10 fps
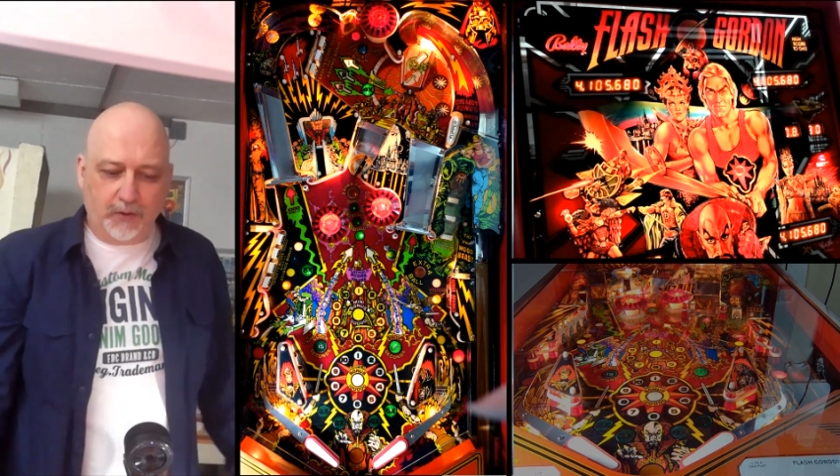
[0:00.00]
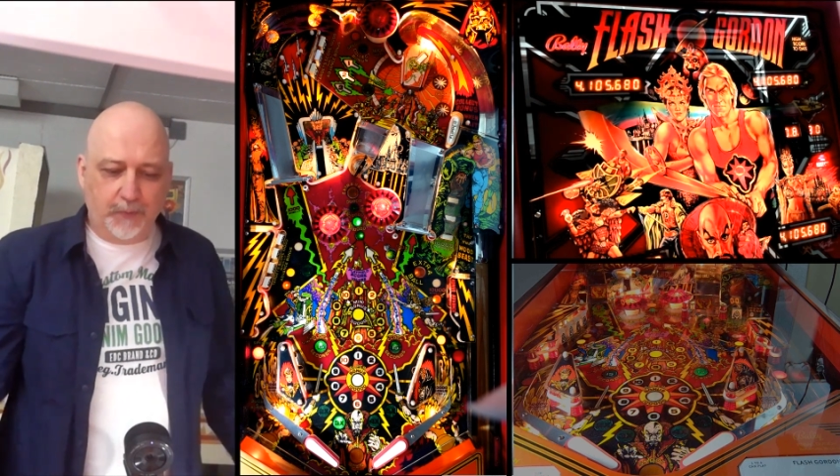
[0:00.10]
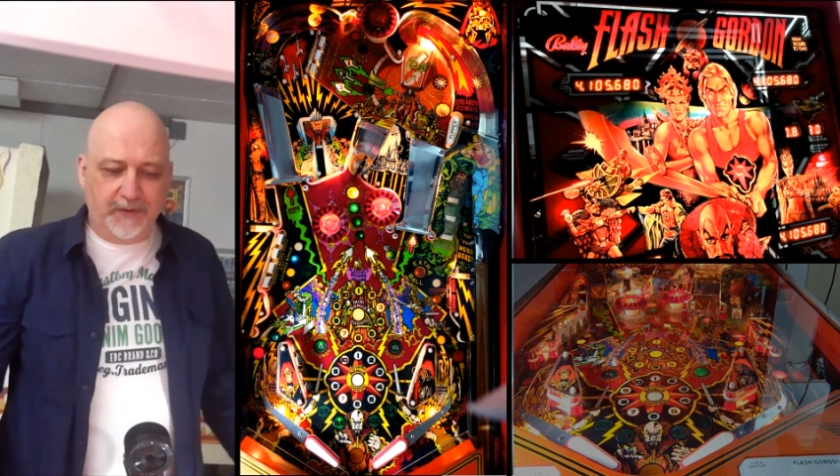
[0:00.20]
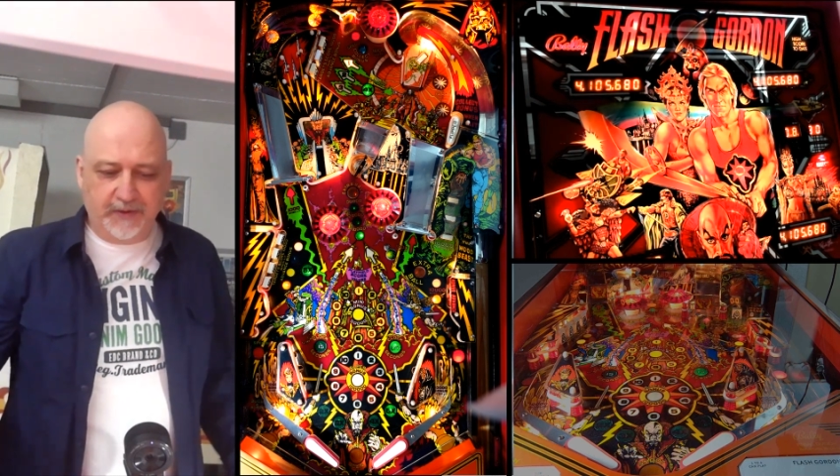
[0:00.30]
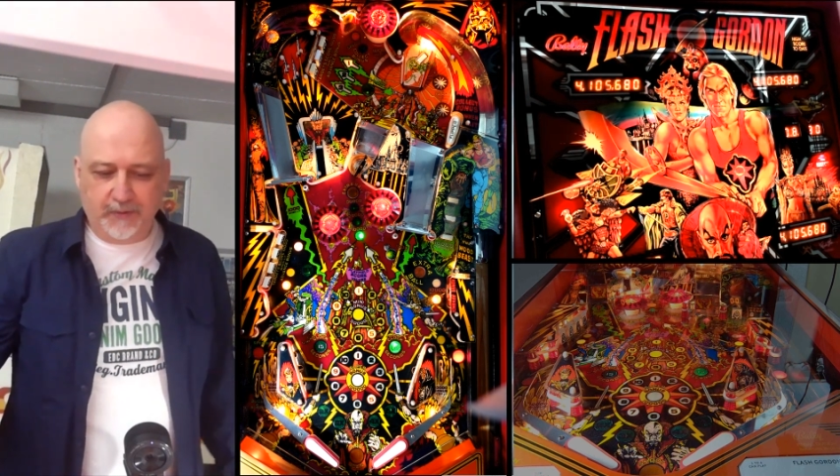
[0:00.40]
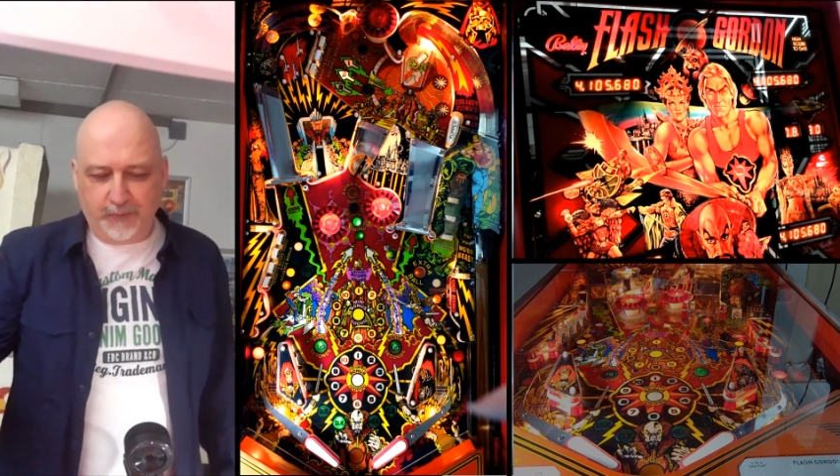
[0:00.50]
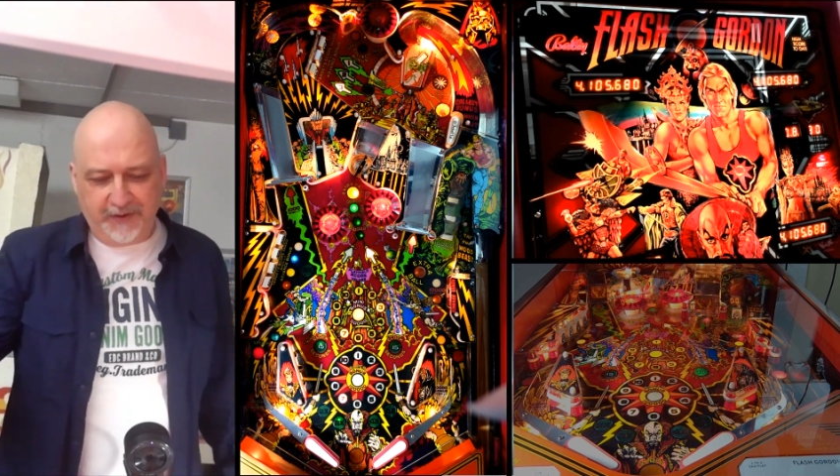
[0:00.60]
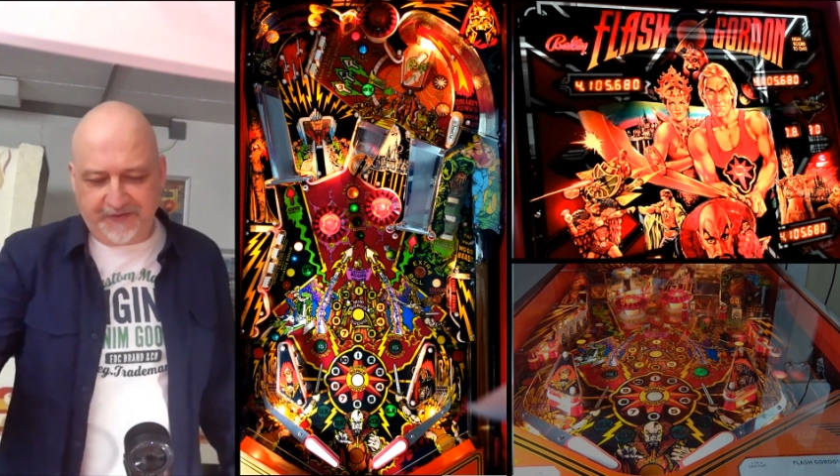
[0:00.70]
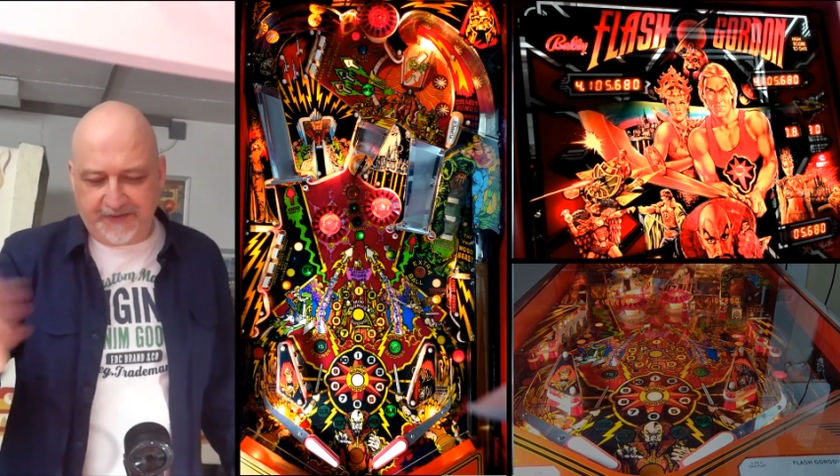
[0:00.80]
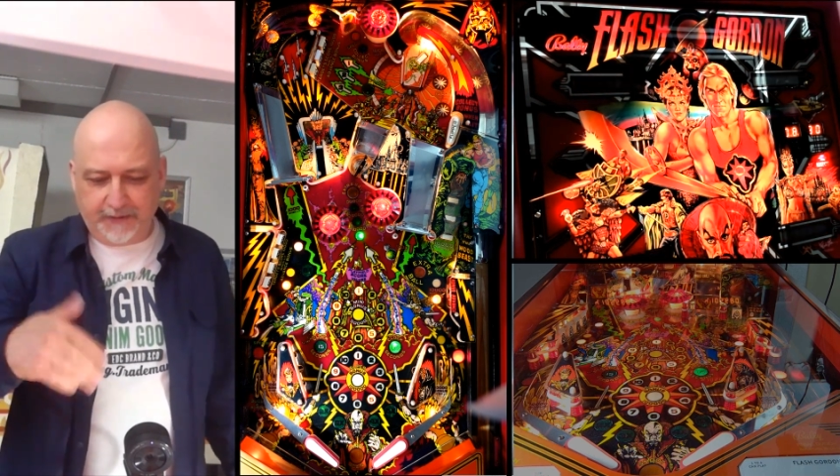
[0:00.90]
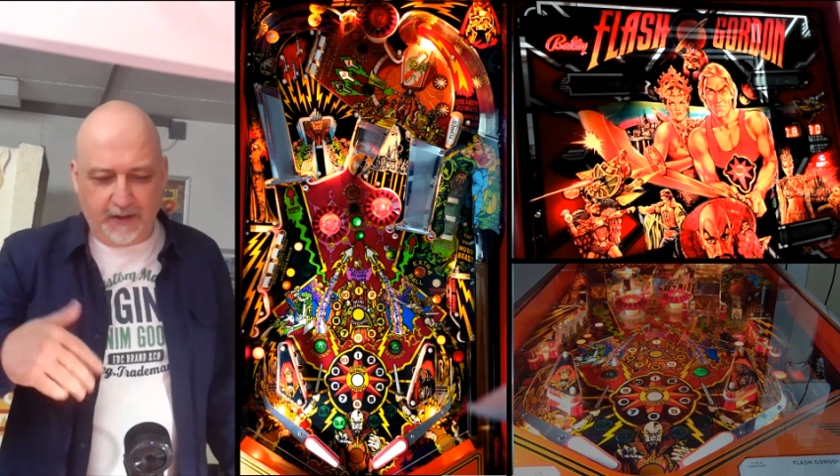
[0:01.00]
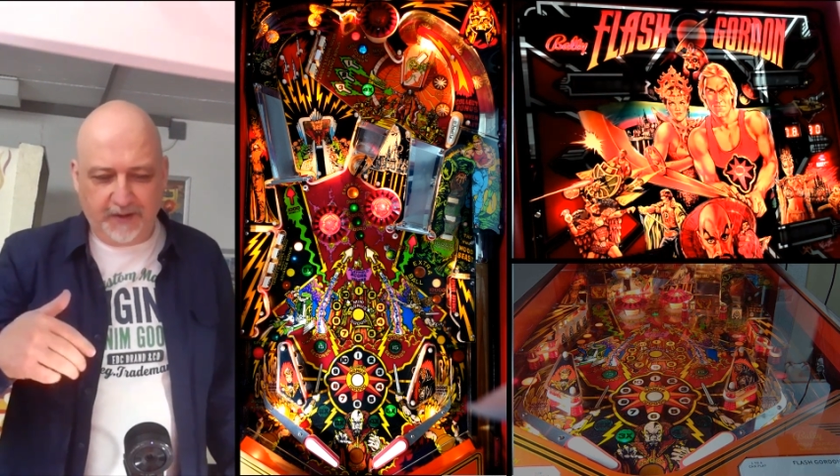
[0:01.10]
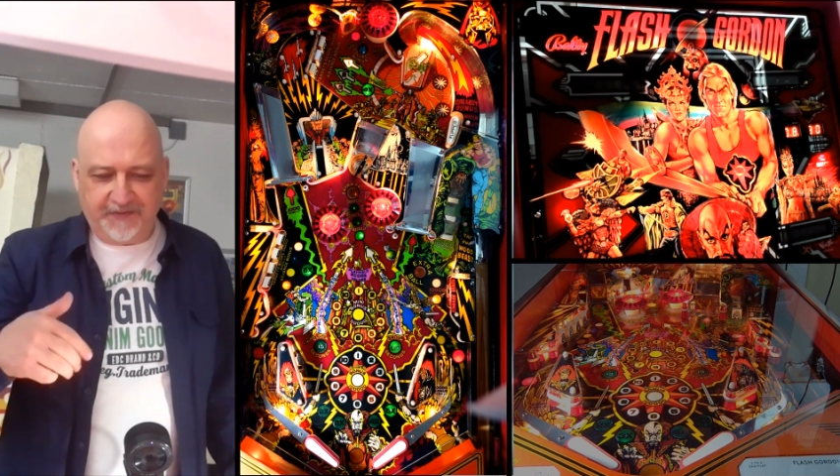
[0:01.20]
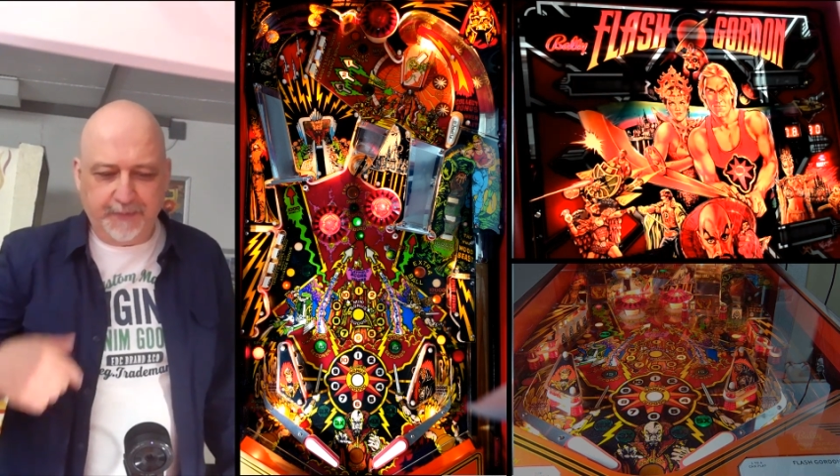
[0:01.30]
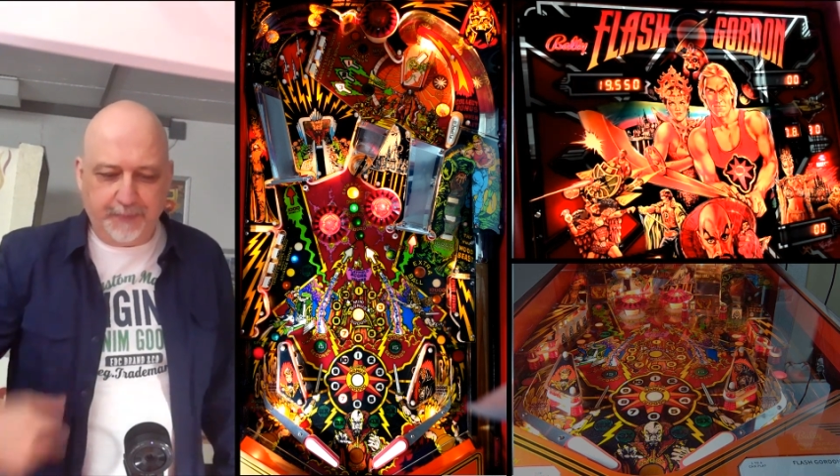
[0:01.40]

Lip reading: will be set